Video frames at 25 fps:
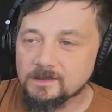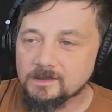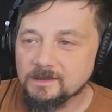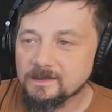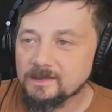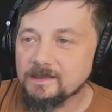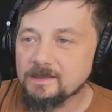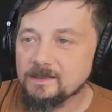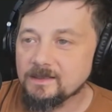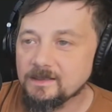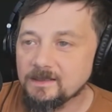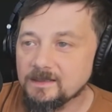
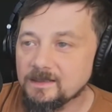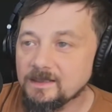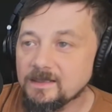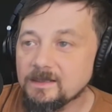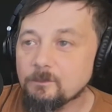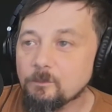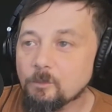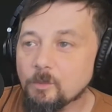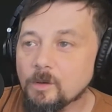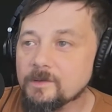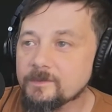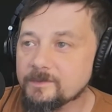
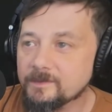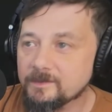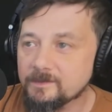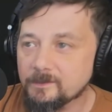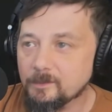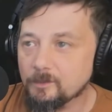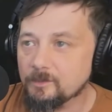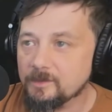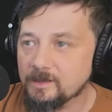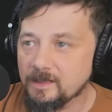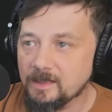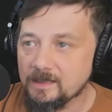It wasn't
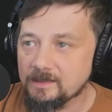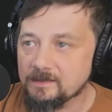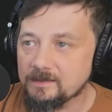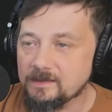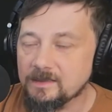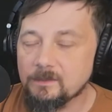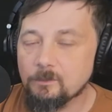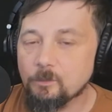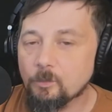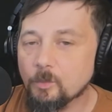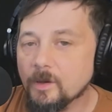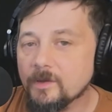okay.
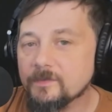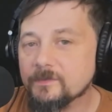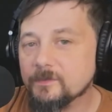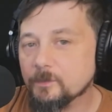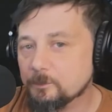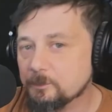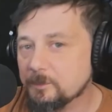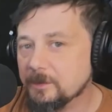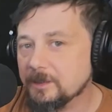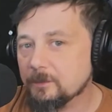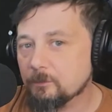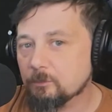It was a
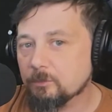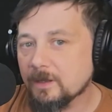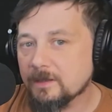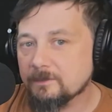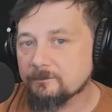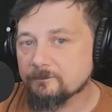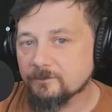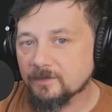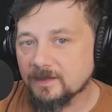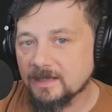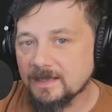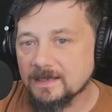big red
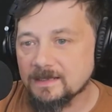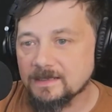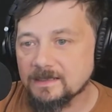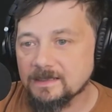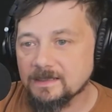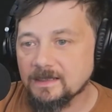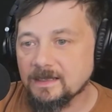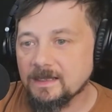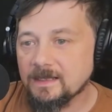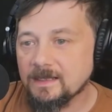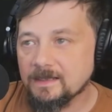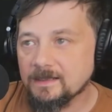flag.
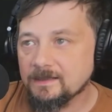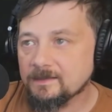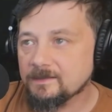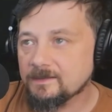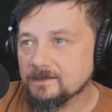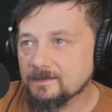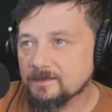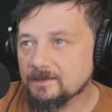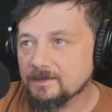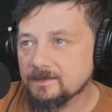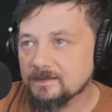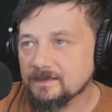And
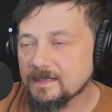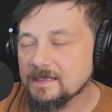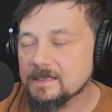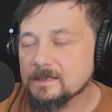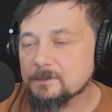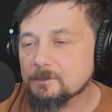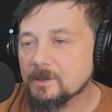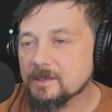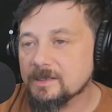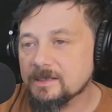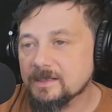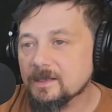
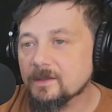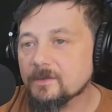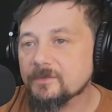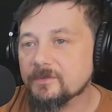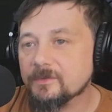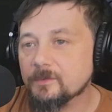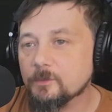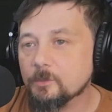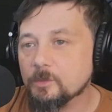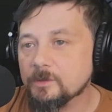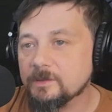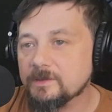anybody else
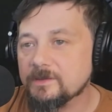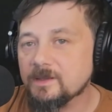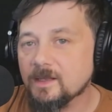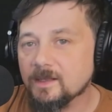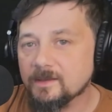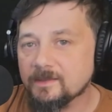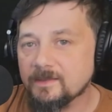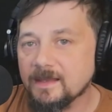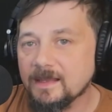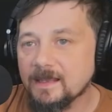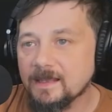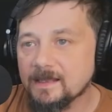who had
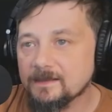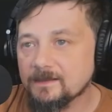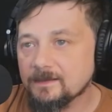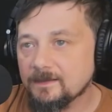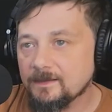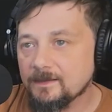done that,